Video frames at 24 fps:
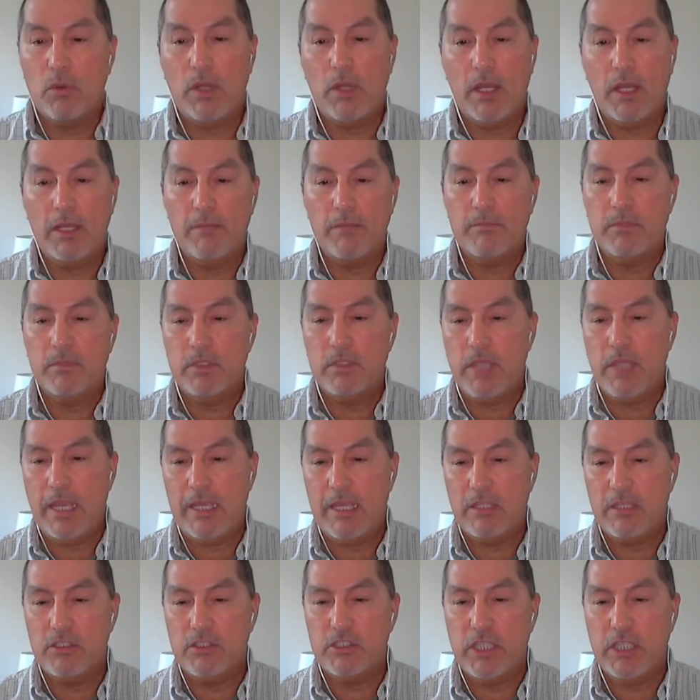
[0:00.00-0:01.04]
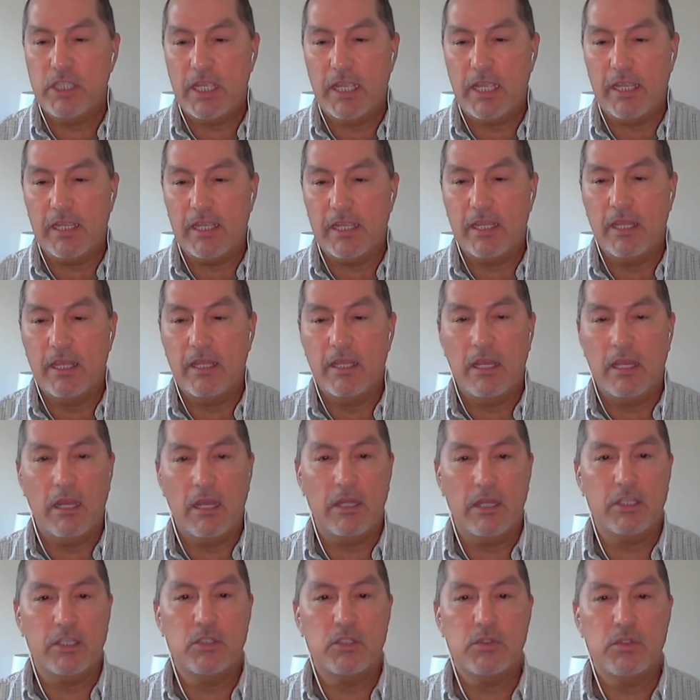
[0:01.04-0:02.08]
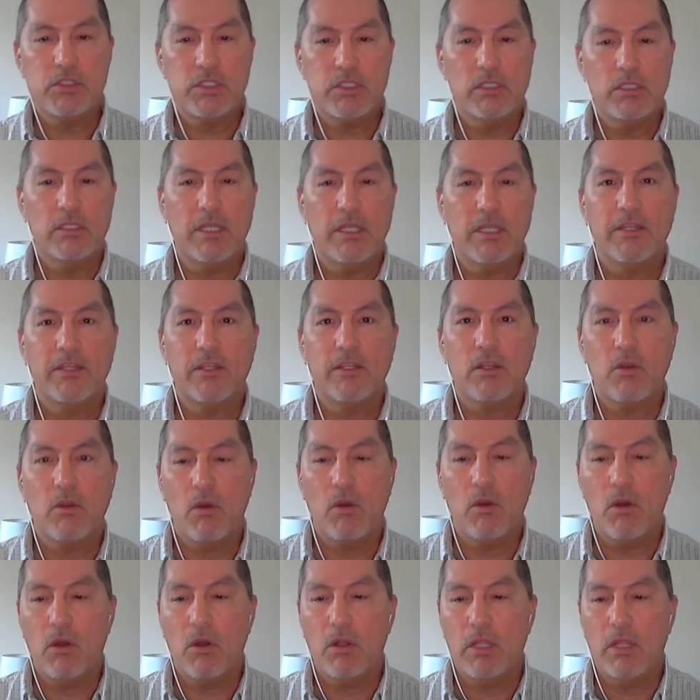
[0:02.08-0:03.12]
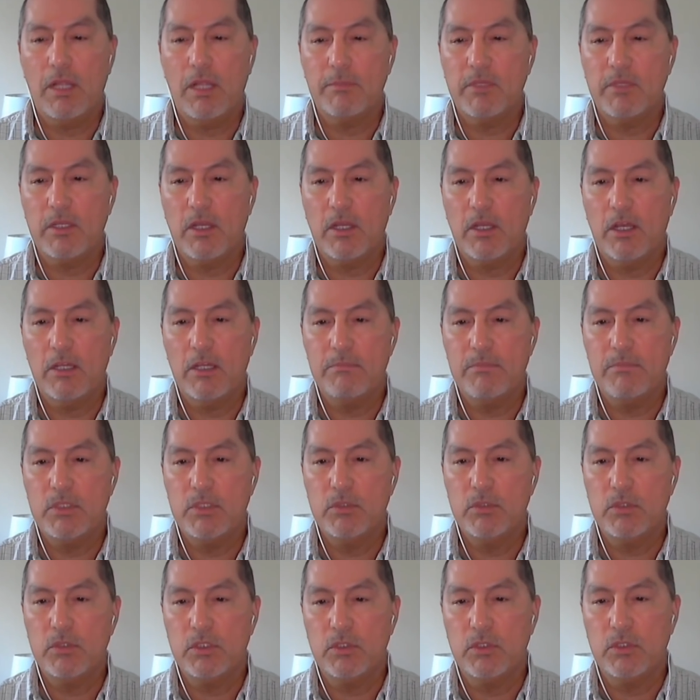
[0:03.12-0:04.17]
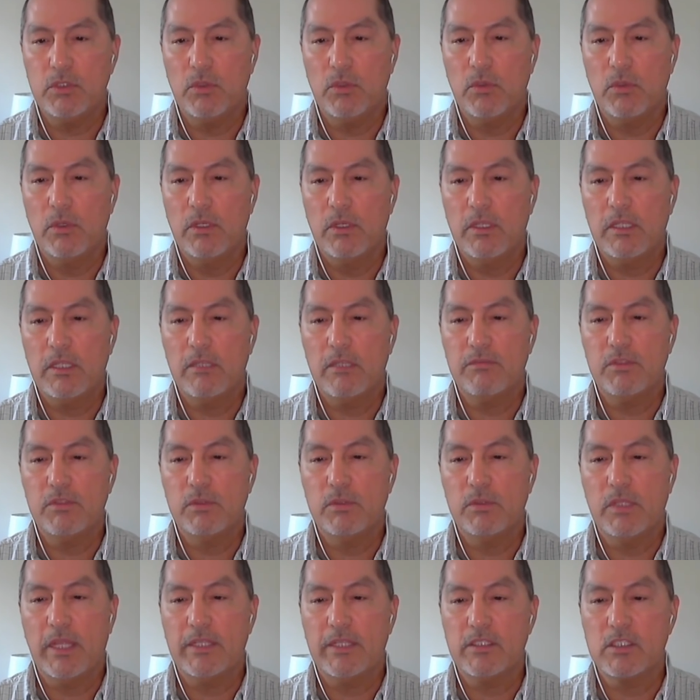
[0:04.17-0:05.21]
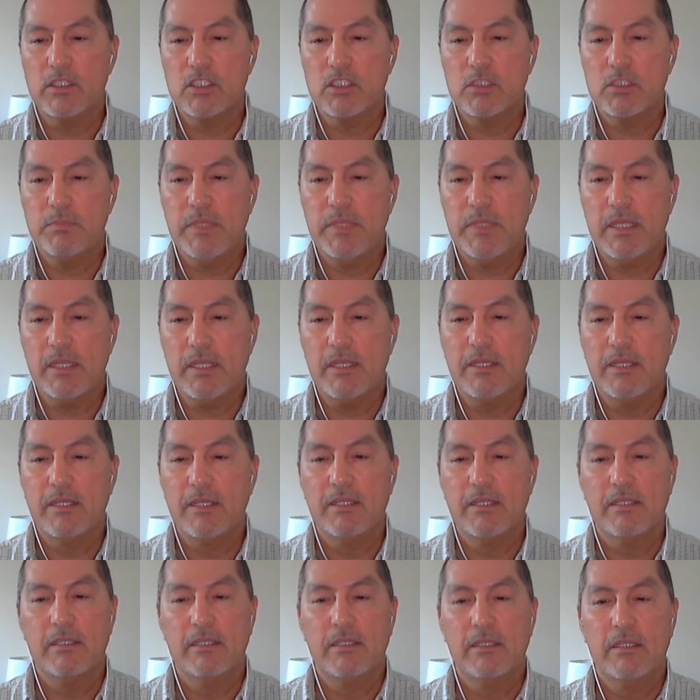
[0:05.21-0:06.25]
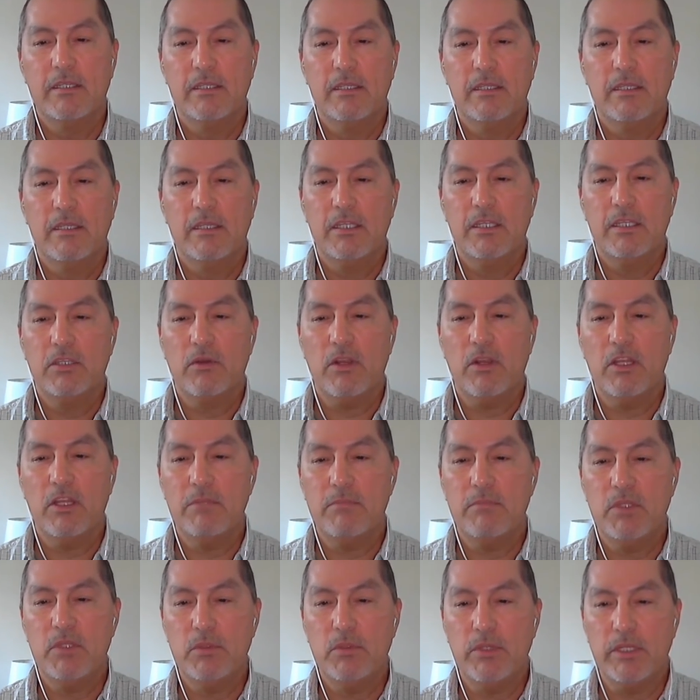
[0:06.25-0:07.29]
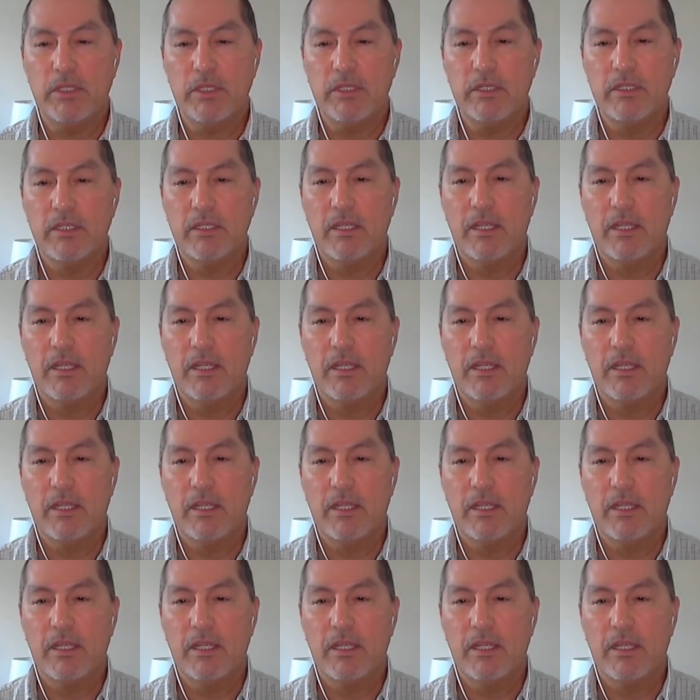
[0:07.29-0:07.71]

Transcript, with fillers: um, hey Jay, are you still on the call? I'm going to unmute you if you'd like to speak. You're unmuted. Uh,